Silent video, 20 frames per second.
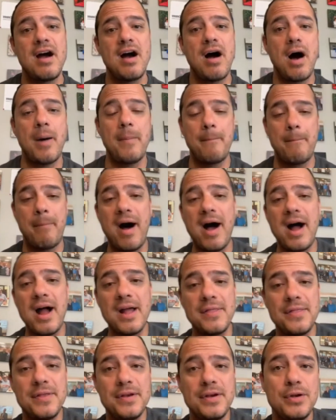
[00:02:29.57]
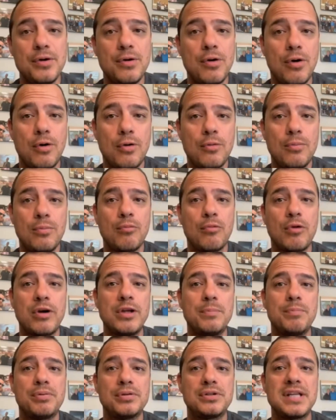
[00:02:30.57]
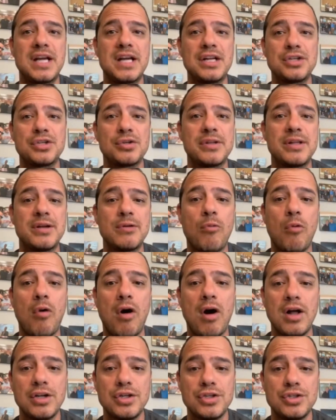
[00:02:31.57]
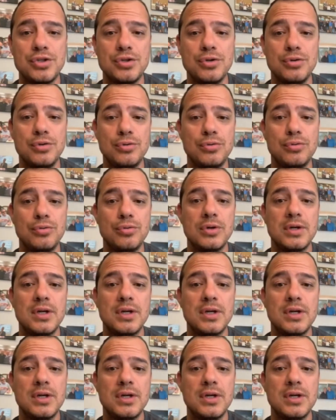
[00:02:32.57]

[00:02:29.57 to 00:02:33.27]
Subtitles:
on buying the new home where you potentially want to